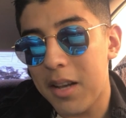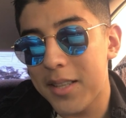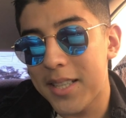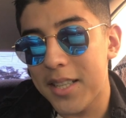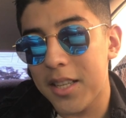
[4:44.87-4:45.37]

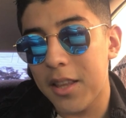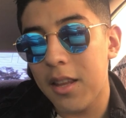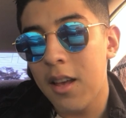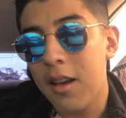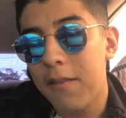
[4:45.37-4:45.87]
this
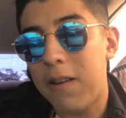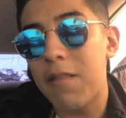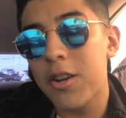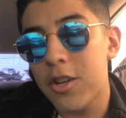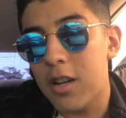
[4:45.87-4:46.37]
season,
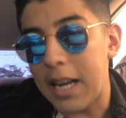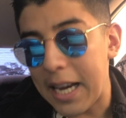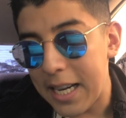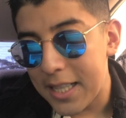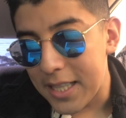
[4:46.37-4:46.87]

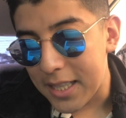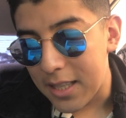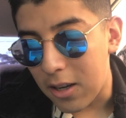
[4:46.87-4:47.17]
586